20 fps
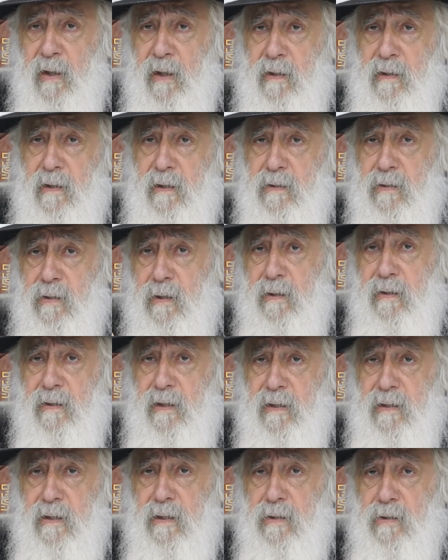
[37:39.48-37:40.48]
This
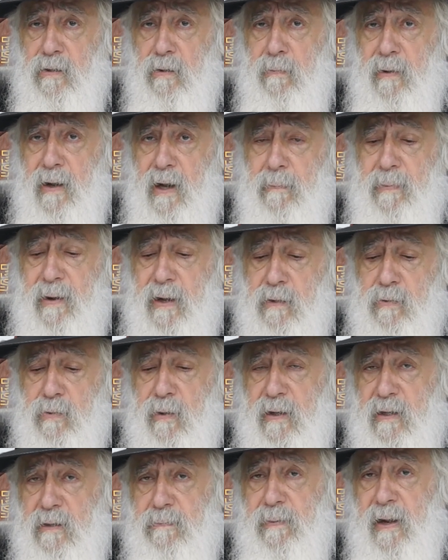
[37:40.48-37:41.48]
is some rabbis who
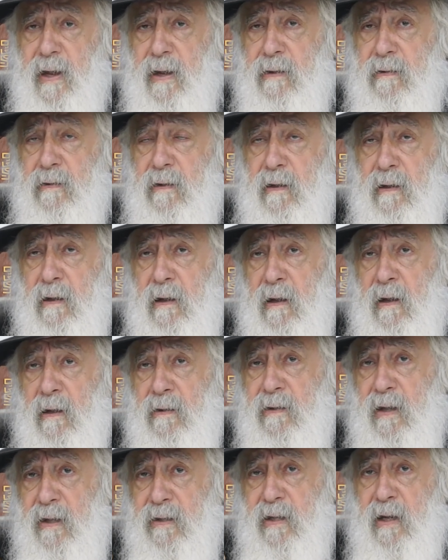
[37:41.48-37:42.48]
explained
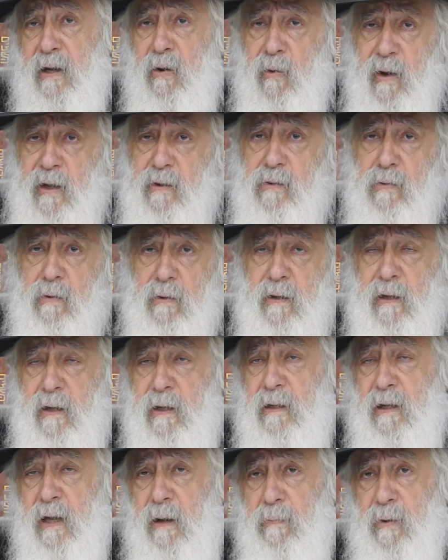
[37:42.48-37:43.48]
that here we are
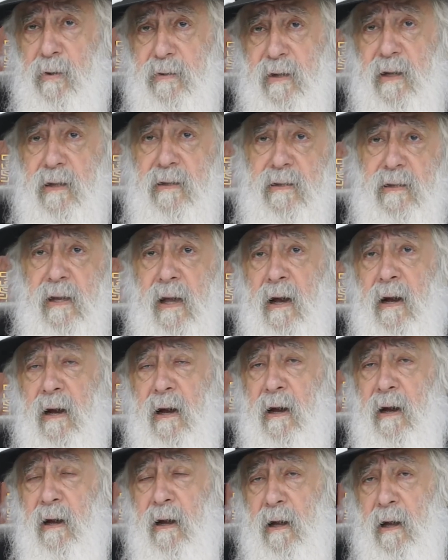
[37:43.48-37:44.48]
talking about the
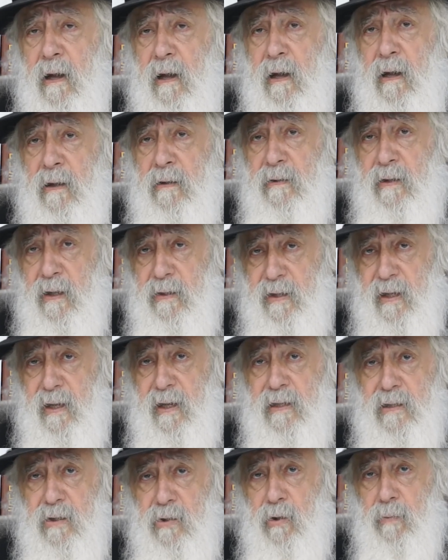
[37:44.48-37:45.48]
Yetser, that he
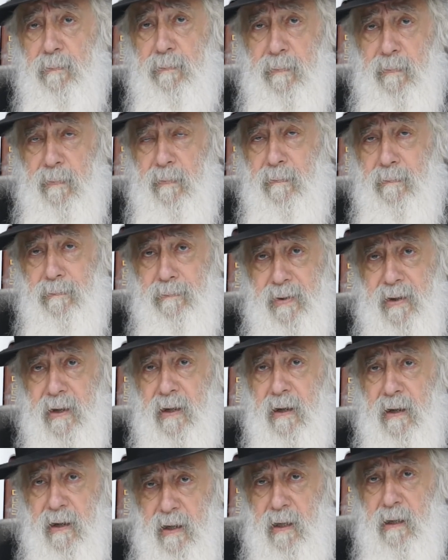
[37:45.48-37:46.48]
is your
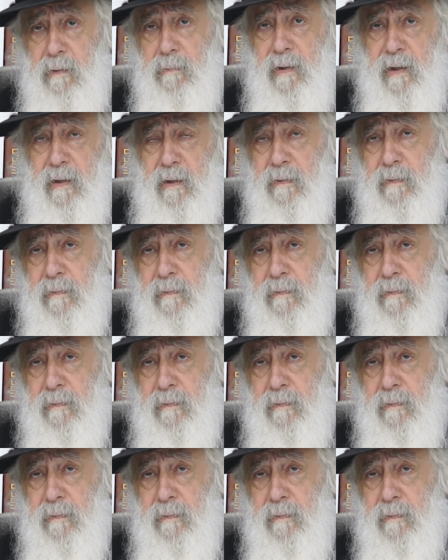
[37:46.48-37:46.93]
bigger enemy.